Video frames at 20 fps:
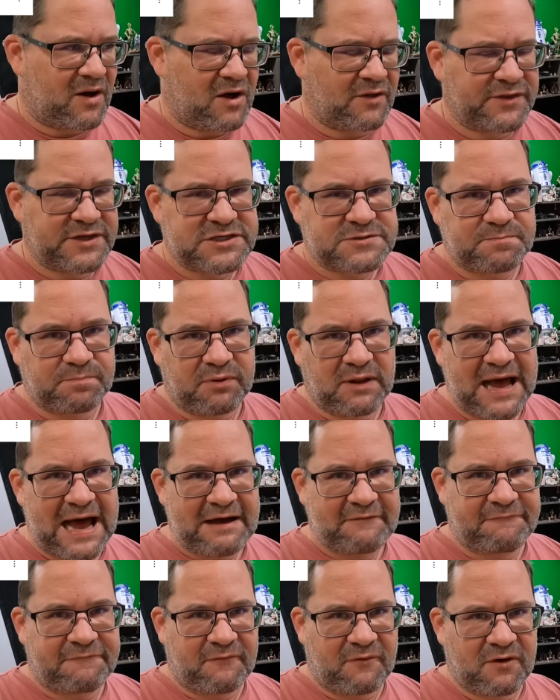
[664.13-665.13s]
all these
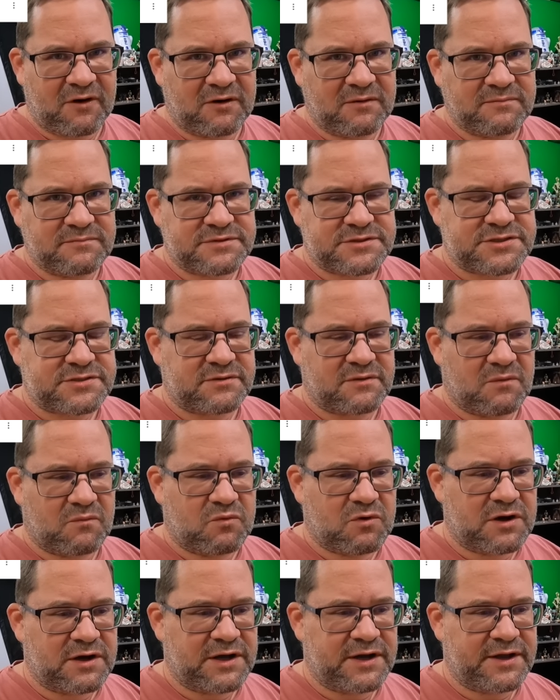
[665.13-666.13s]
platforms
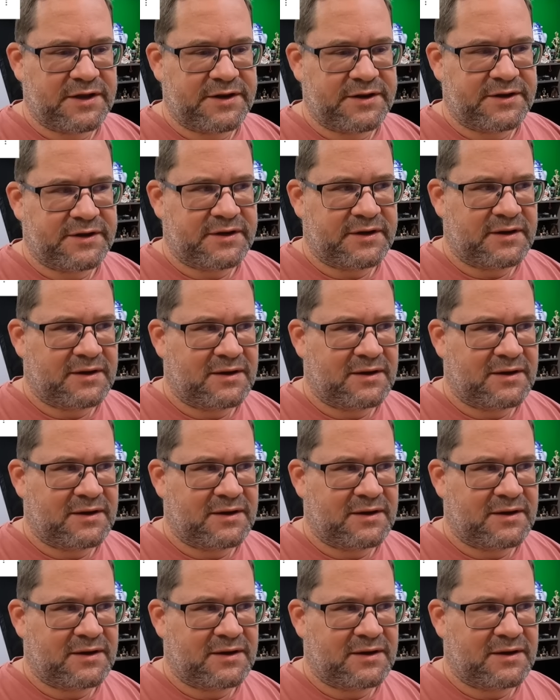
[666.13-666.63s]
would